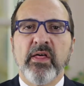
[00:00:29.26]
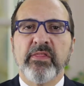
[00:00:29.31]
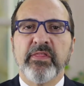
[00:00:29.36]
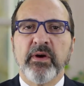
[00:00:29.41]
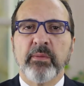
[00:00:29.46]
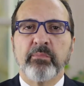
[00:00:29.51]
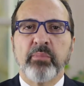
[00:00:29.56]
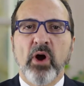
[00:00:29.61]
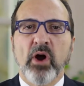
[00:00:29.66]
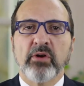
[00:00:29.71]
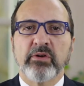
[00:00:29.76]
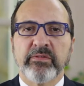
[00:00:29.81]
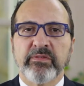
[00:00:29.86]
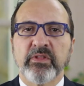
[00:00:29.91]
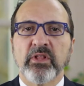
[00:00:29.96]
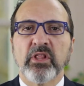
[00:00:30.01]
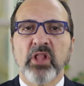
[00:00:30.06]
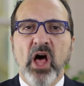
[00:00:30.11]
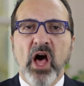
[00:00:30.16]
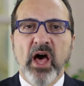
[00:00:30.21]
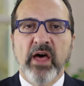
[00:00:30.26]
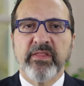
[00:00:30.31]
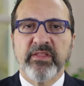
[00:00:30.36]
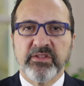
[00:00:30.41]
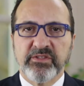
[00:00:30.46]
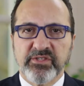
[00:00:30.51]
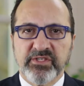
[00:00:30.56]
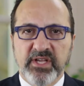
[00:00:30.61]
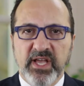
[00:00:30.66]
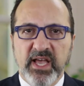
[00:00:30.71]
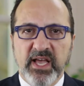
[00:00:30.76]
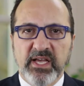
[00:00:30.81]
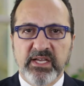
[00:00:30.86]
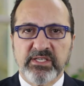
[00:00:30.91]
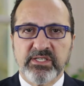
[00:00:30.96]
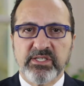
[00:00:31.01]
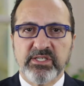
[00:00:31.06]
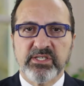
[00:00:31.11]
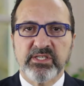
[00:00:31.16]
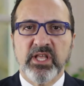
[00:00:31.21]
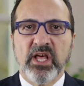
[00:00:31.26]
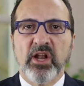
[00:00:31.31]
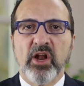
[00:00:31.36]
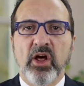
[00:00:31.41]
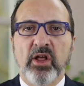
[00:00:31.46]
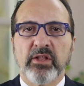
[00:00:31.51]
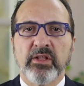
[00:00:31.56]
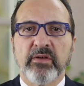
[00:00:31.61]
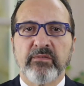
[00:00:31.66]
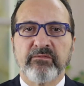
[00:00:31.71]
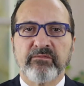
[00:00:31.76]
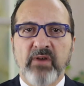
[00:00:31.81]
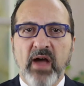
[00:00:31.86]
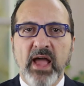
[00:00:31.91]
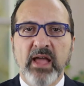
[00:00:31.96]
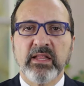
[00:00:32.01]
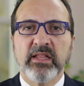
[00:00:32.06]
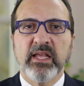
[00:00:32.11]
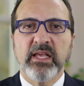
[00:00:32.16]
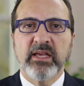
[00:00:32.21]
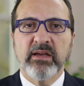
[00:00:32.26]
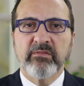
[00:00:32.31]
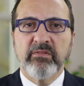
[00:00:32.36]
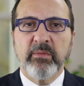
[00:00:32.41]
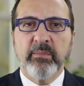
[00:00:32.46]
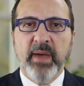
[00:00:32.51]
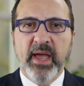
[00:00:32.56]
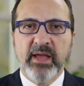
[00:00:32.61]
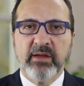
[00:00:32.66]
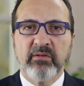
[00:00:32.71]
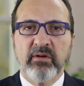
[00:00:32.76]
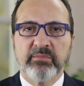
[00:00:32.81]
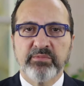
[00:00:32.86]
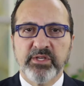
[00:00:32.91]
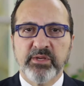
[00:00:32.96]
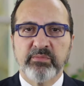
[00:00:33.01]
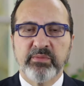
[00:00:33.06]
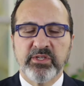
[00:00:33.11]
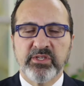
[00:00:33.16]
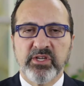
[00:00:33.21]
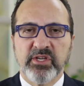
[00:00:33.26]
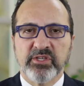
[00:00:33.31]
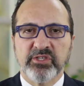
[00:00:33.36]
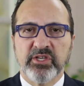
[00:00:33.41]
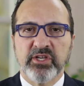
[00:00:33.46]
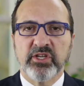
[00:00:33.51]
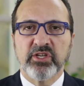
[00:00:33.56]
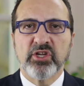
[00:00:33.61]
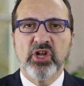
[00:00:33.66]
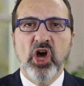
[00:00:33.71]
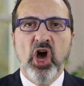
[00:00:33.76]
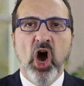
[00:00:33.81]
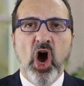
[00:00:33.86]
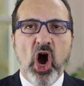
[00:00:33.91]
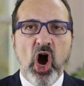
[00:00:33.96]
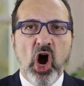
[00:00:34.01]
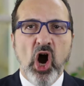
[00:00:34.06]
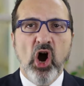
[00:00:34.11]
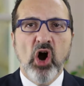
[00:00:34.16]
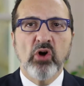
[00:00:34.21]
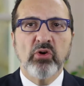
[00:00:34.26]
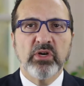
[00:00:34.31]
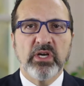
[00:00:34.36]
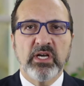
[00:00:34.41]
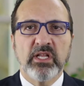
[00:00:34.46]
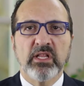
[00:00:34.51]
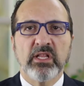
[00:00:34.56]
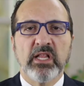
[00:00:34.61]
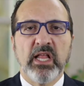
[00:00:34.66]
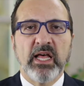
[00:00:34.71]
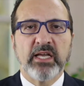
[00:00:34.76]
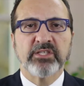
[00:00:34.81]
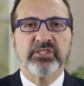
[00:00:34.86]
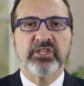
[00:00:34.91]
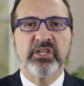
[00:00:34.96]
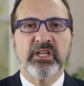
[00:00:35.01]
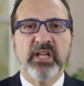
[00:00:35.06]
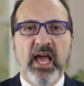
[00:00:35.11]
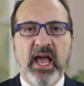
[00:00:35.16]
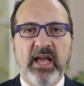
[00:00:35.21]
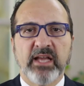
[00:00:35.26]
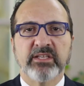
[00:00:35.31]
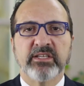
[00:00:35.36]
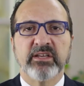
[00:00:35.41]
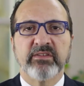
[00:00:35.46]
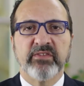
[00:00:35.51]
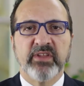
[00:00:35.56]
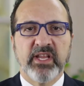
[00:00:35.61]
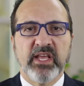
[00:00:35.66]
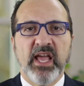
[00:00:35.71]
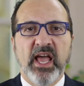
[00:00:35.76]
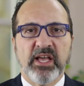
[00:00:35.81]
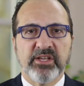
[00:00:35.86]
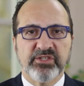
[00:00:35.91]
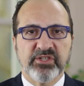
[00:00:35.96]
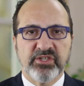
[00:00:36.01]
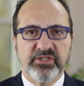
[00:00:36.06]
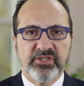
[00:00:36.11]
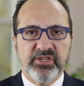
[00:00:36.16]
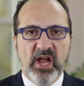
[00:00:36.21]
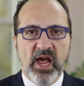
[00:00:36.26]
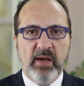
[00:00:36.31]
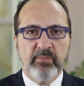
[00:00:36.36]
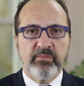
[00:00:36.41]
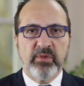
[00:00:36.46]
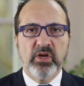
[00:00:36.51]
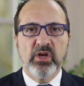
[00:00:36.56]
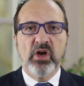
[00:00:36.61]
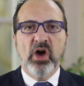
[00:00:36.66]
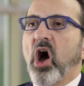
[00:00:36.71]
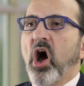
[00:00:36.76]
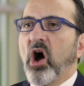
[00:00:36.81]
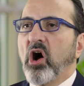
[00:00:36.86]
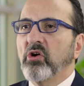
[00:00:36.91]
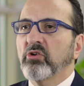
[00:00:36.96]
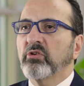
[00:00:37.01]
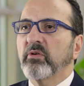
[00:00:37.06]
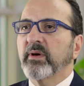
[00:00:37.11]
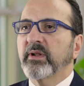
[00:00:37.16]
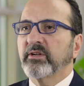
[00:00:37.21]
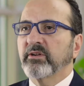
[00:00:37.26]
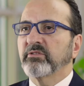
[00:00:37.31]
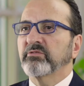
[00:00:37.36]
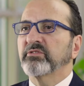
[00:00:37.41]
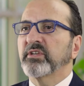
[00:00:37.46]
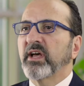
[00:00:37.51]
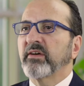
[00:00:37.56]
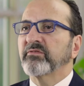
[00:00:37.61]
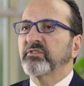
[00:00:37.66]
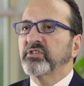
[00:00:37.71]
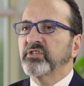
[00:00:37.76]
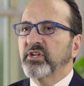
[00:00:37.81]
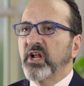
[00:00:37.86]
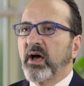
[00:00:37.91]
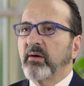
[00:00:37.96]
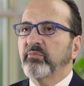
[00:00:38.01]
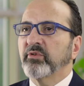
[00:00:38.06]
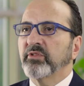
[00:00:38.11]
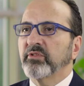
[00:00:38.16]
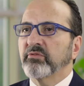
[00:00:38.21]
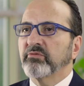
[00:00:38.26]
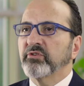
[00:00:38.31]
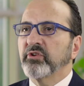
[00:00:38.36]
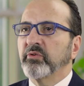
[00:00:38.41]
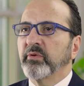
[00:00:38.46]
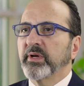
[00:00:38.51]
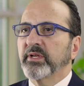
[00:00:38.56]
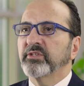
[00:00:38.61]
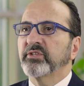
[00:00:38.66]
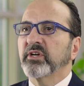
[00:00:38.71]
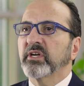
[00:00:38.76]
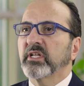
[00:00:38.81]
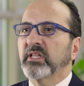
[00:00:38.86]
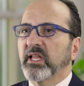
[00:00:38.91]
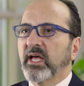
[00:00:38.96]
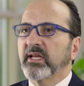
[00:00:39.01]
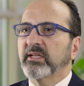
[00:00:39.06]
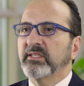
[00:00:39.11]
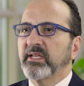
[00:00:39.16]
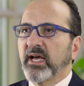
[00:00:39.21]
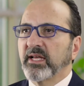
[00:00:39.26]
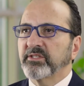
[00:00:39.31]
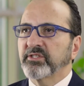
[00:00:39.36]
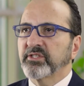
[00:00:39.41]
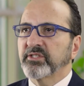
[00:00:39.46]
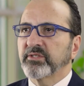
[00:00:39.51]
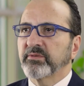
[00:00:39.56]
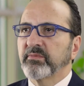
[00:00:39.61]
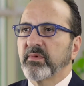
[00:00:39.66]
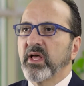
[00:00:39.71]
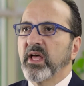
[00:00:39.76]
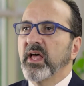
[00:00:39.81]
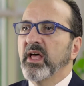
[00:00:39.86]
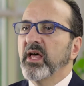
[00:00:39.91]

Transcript: the part of the law that says that on the filing of a bankruptcy petition, all collection activity has to stop. All creditors have to stop what they're doing to collect debts.